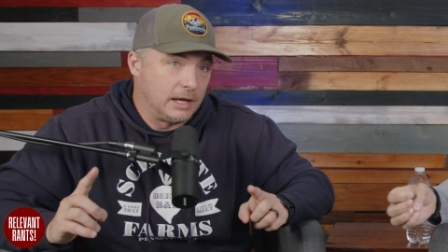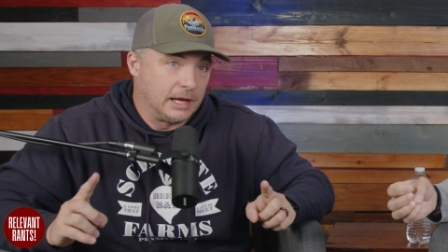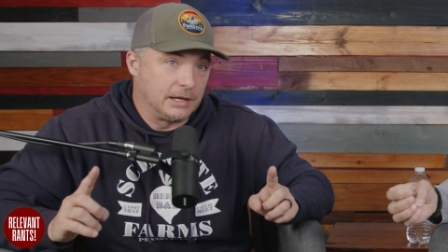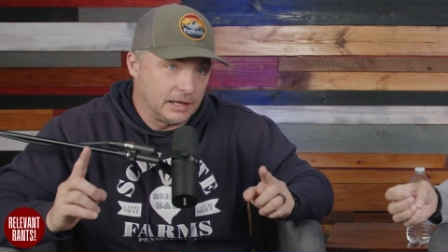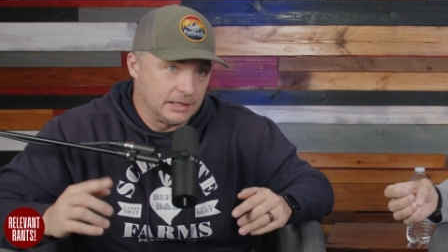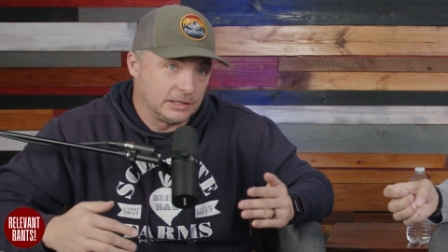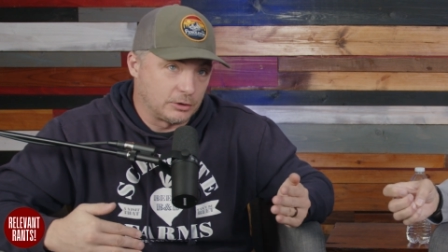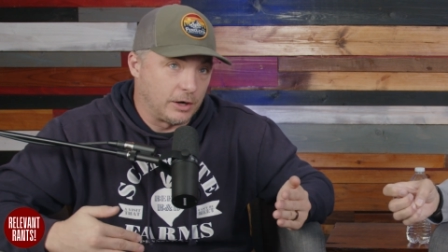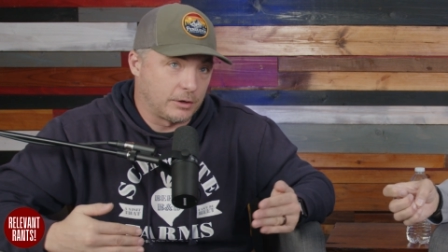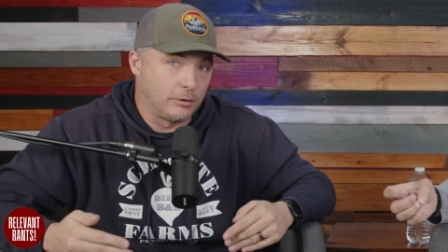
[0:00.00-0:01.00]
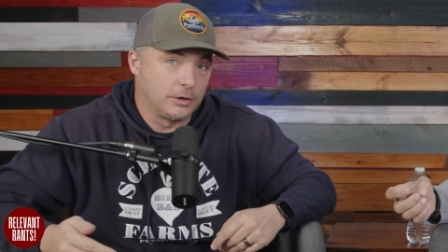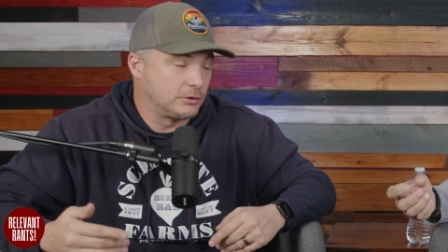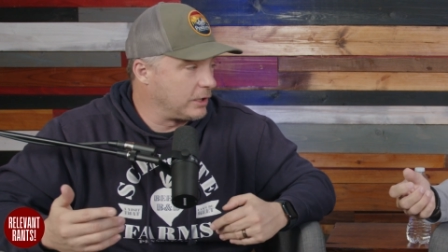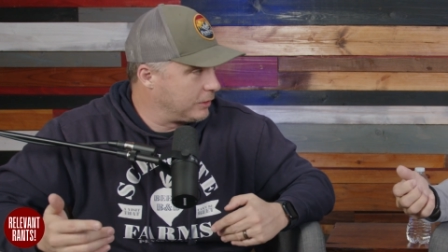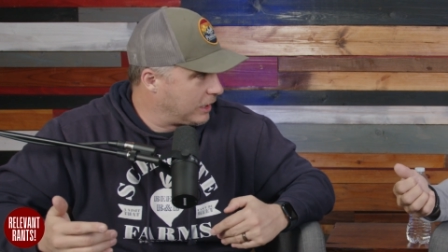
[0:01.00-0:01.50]
and this article
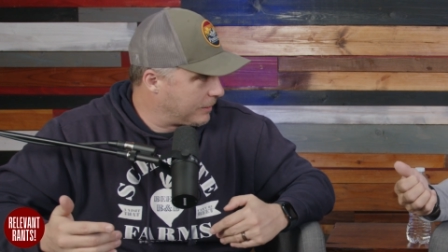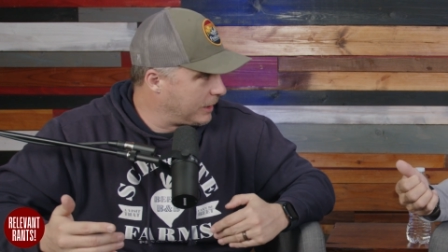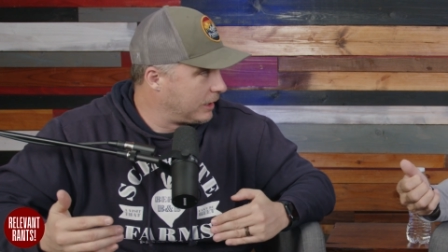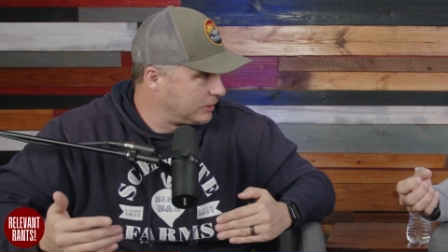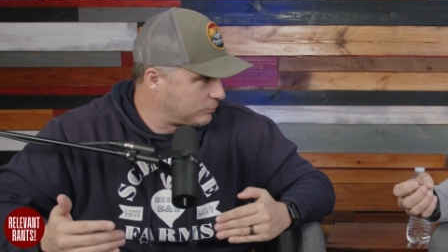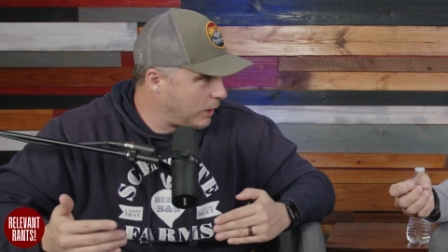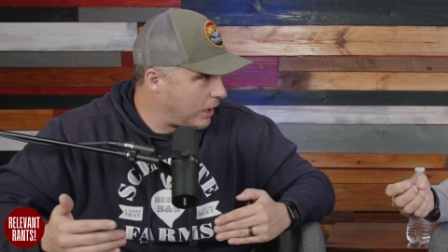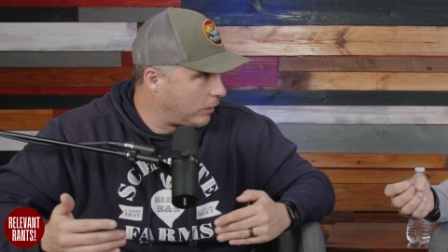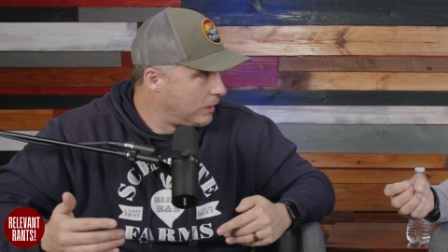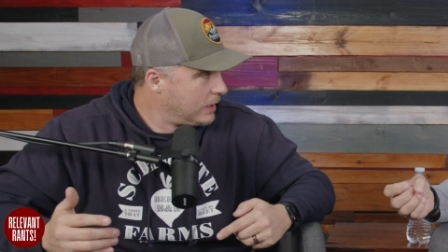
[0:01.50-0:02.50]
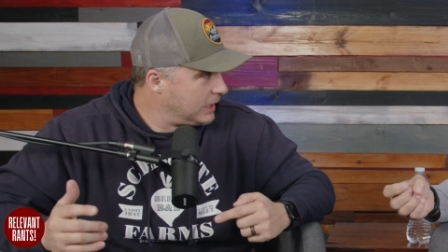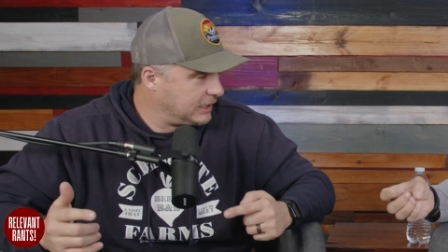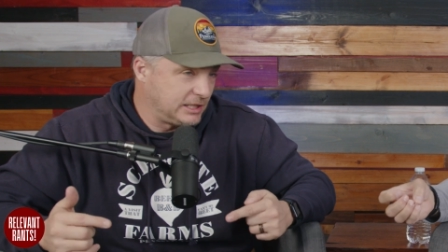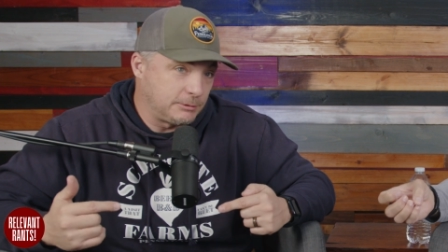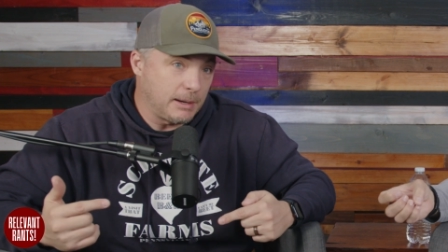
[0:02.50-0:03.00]
goes on to talk about it as well,
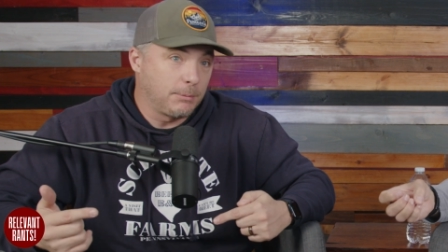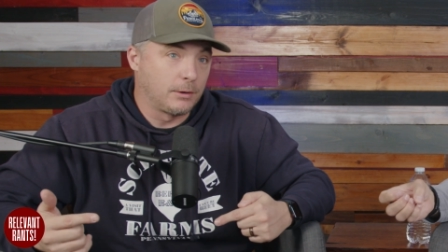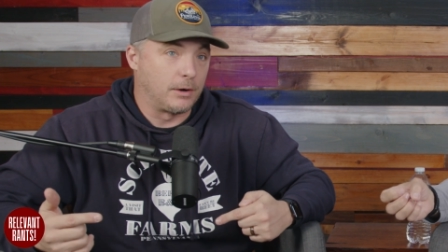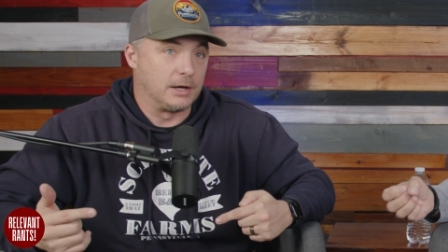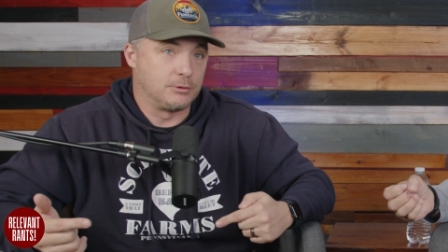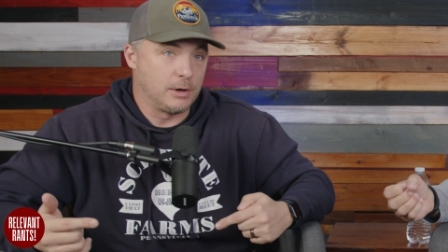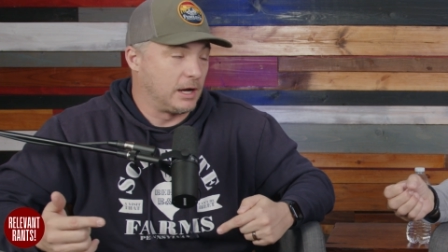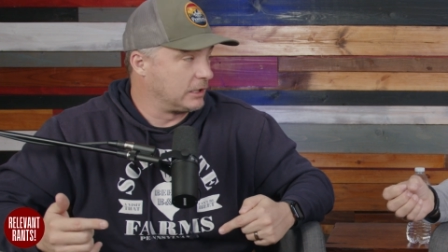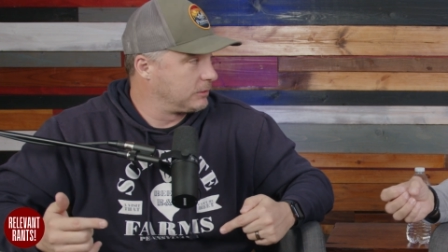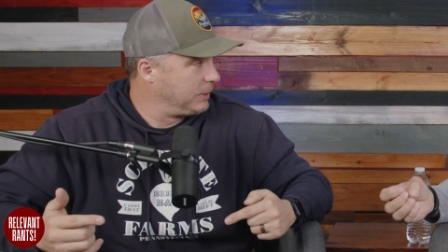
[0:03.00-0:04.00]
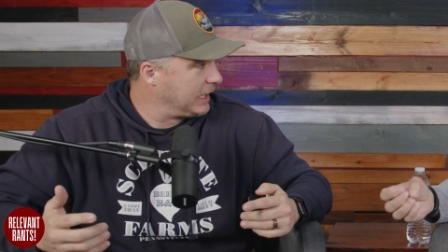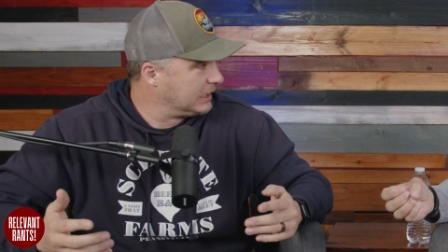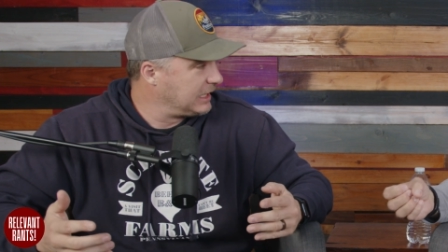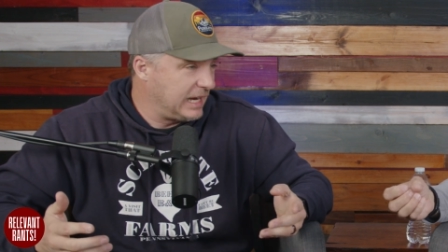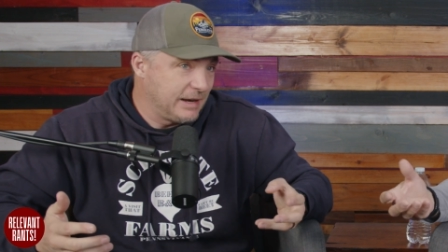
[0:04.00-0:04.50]
is these people are on drugs,
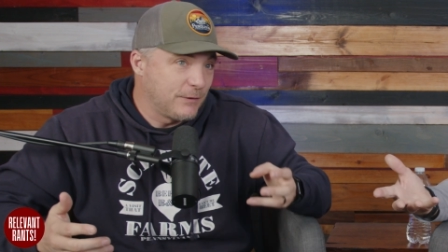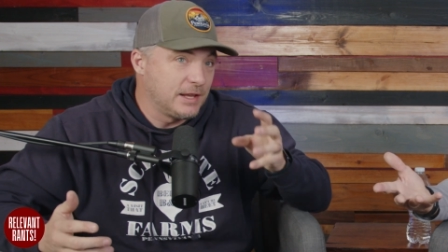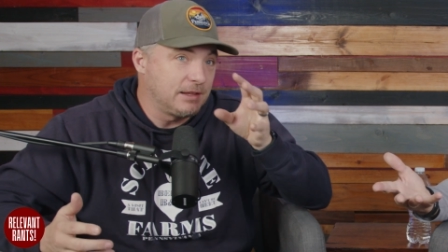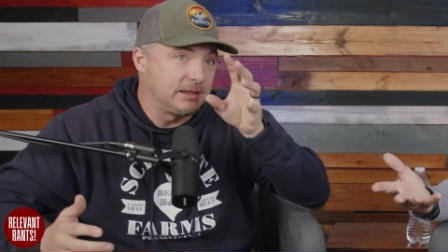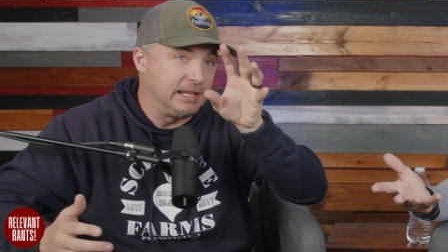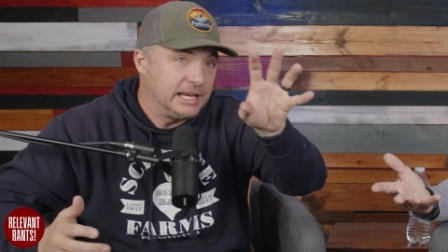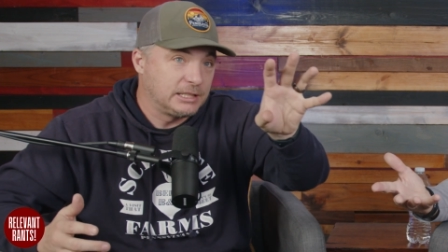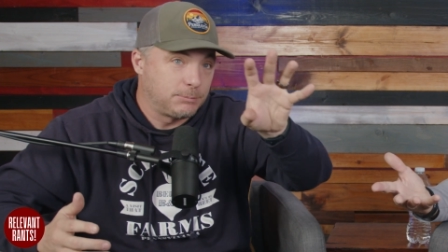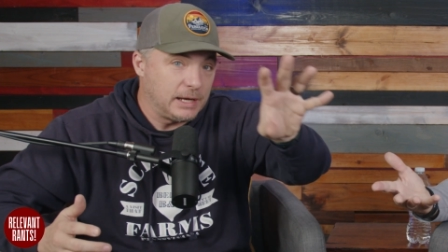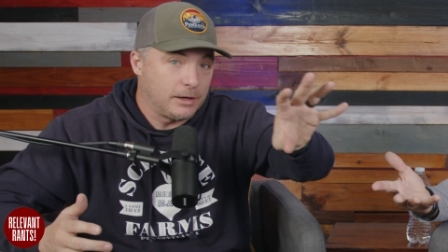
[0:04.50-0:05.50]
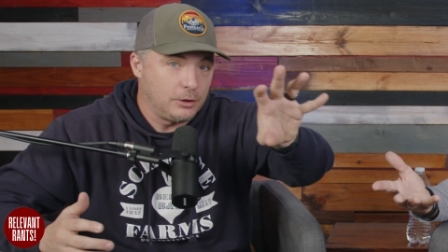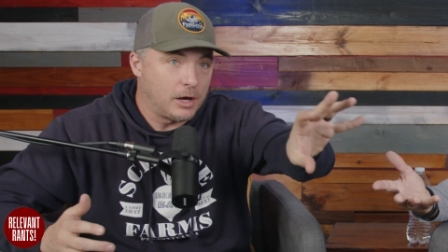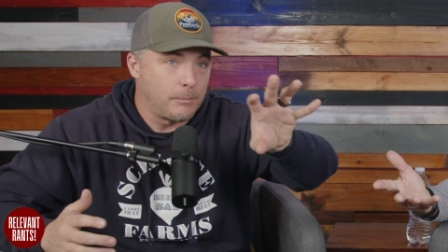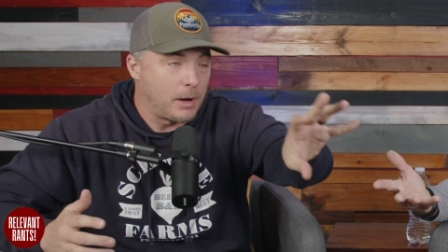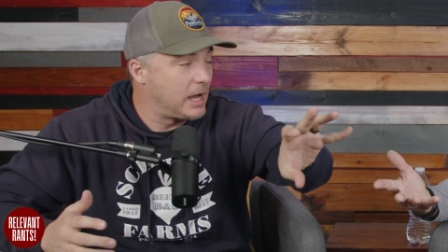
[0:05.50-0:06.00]
because even these
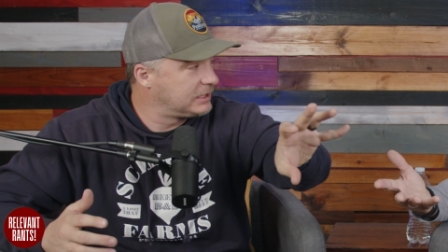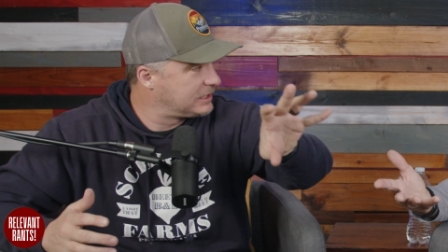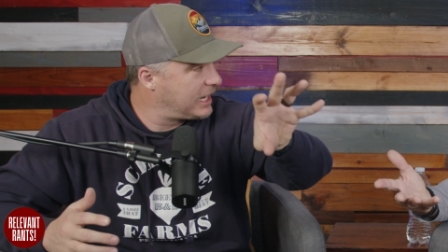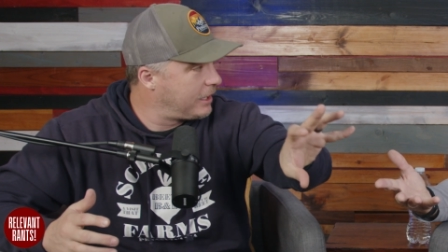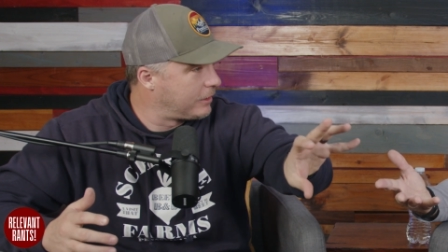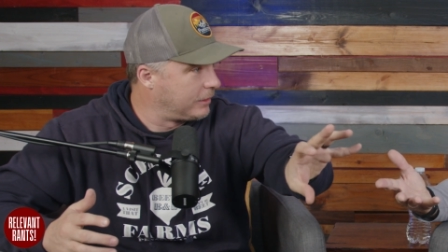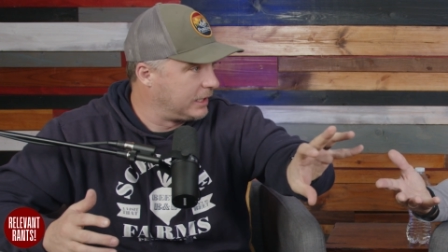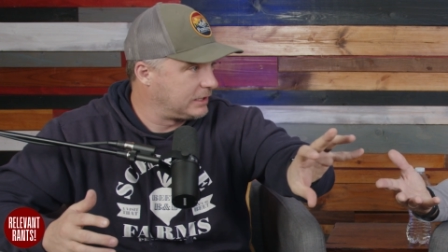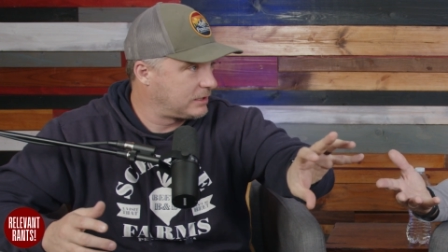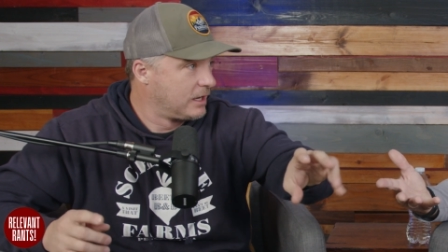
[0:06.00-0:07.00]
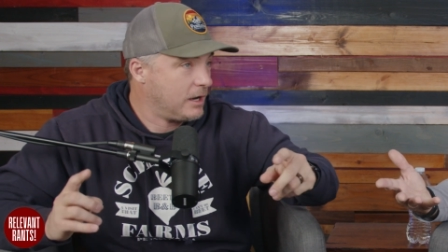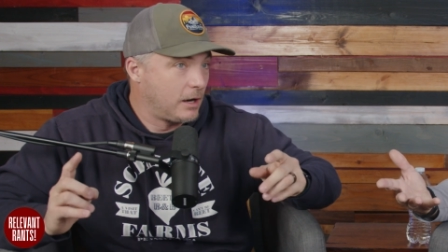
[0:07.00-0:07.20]
Hamas terrorists